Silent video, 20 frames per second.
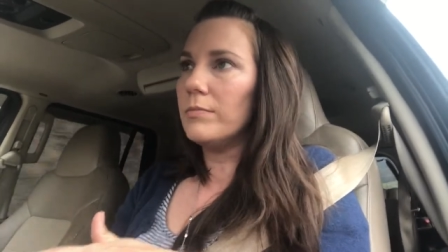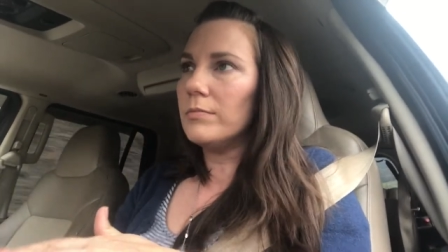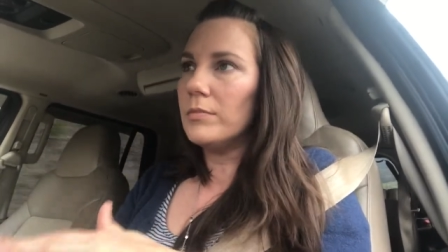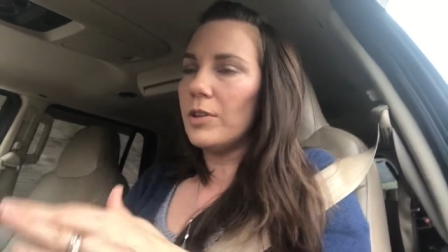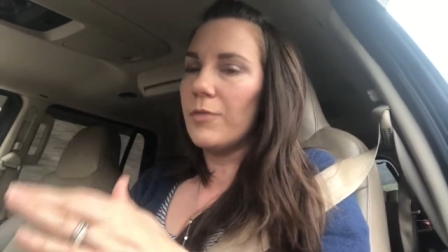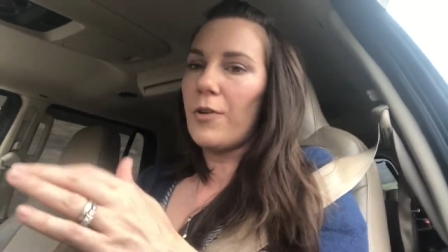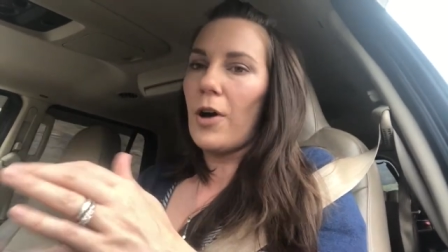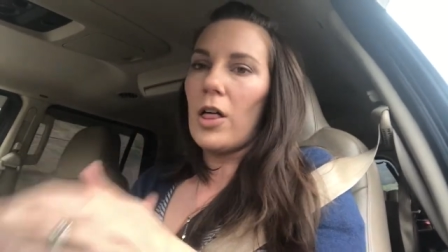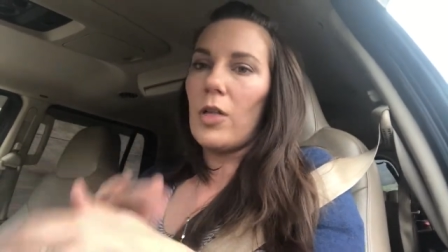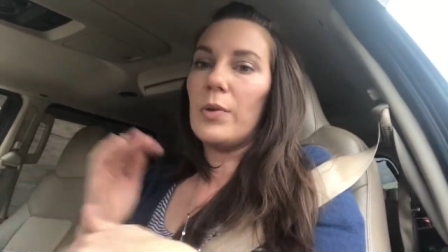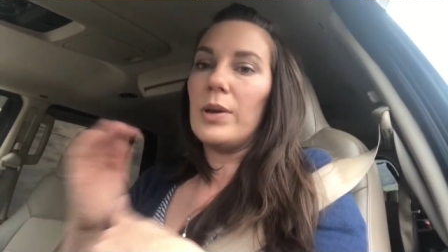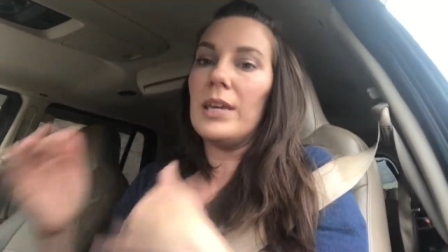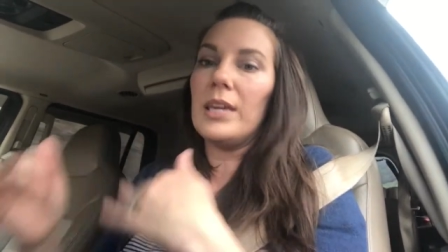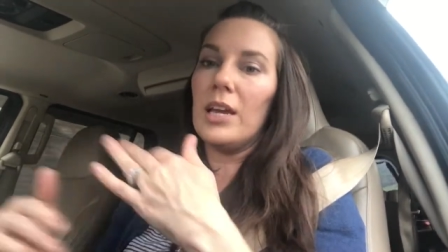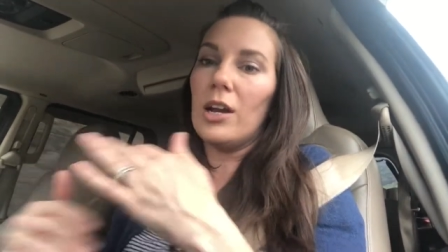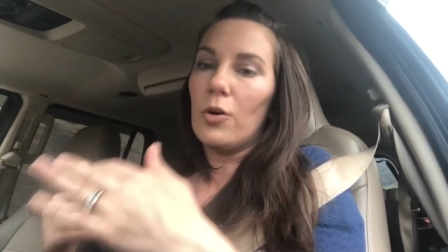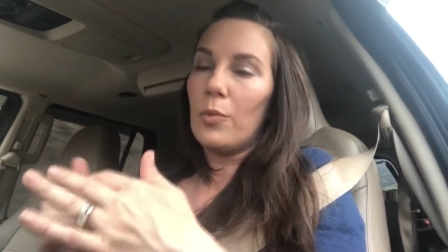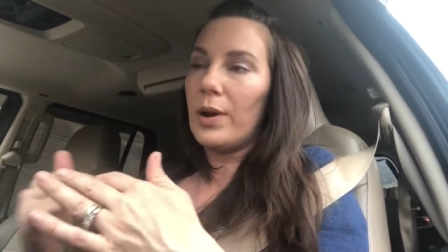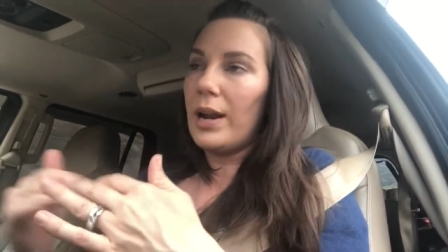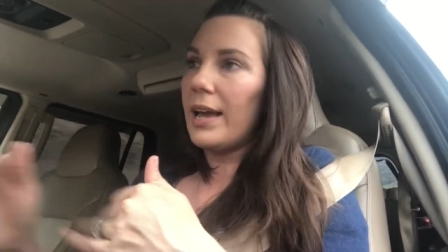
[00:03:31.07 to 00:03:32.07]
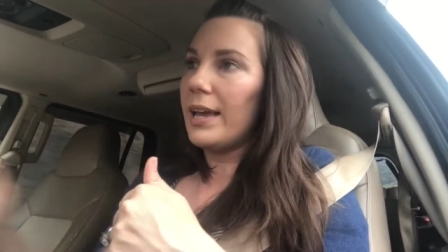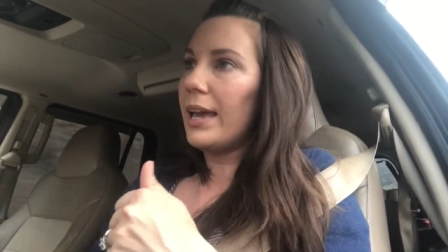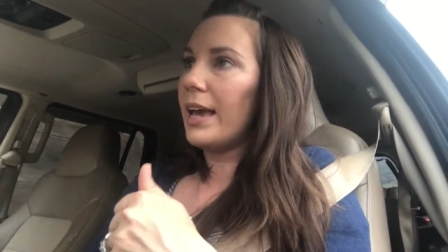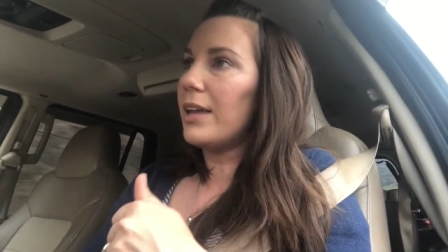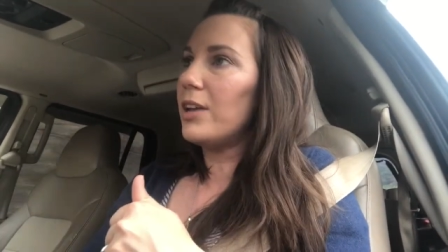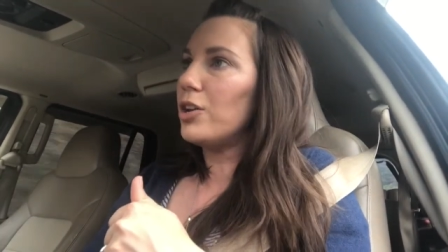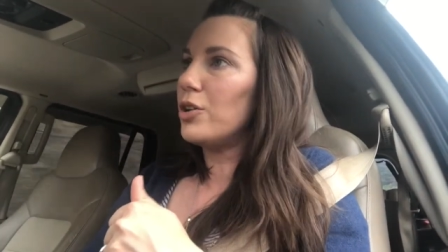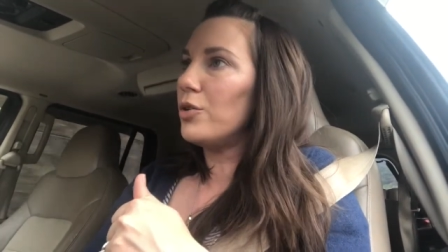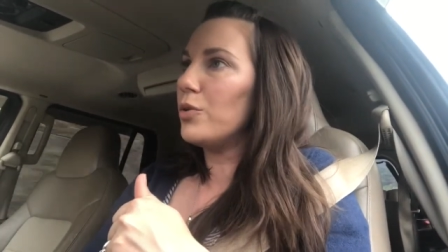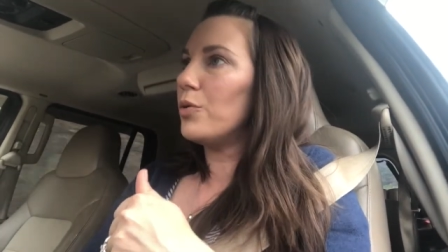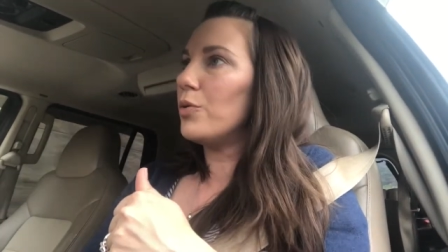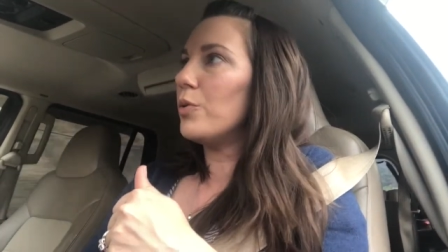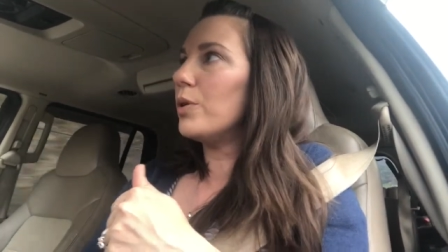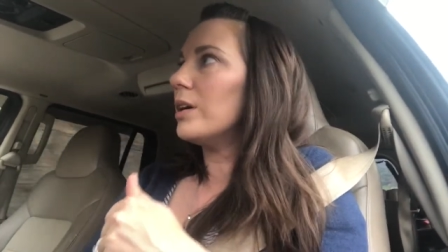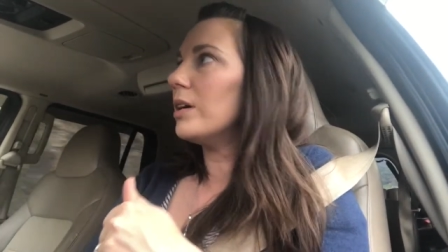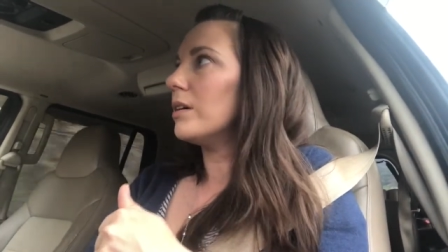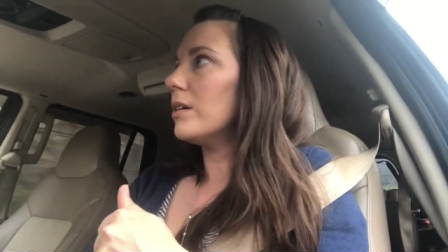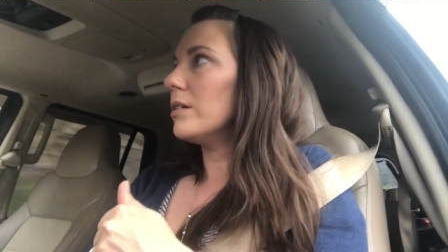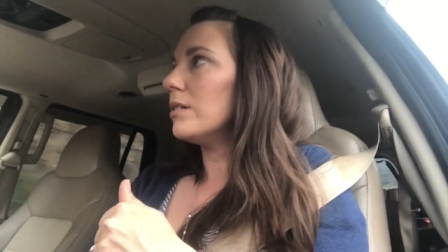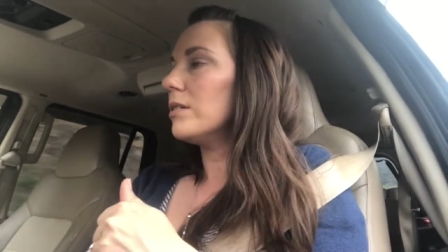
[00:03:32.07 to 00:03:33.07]
the following year when I get new
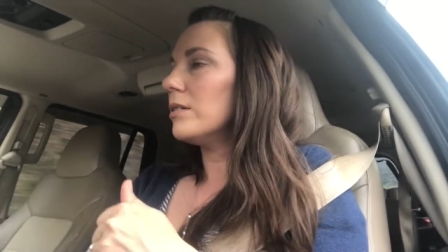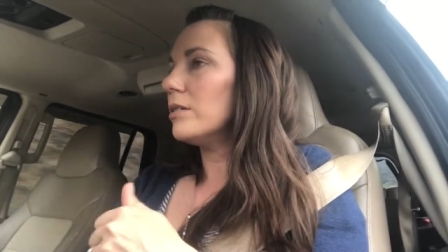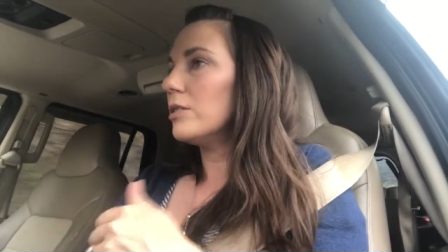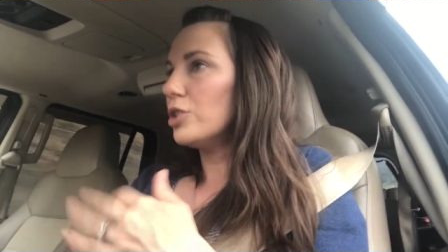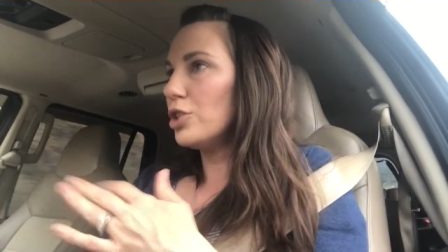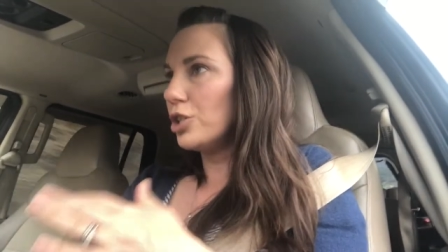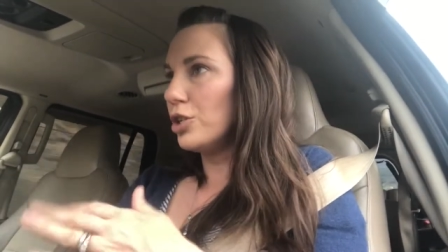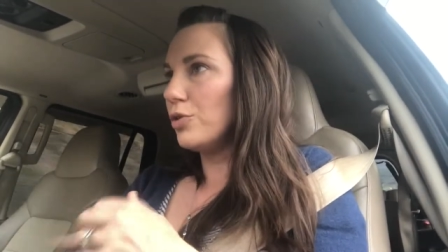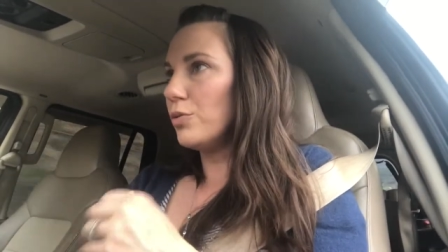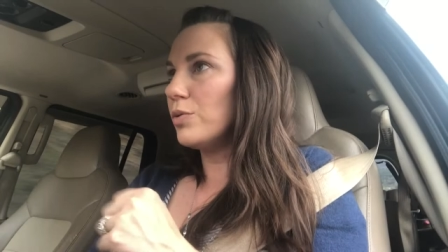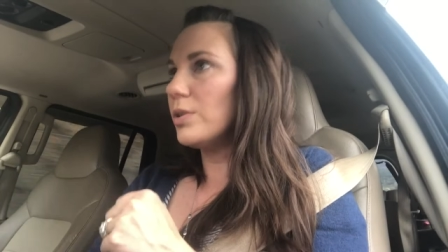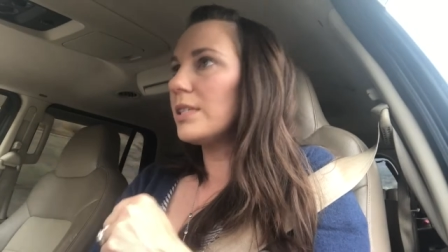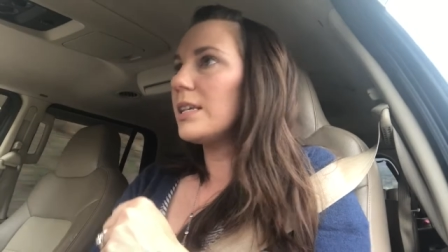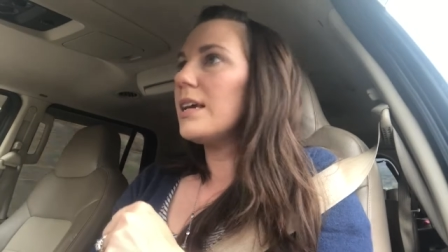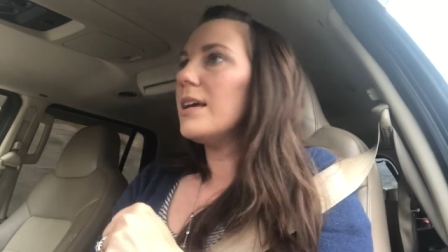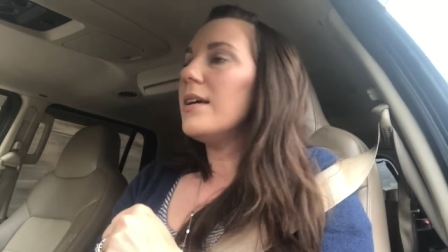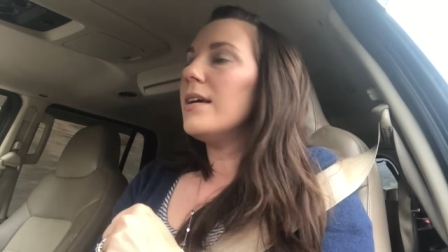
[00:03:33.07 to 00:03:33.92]
shoes.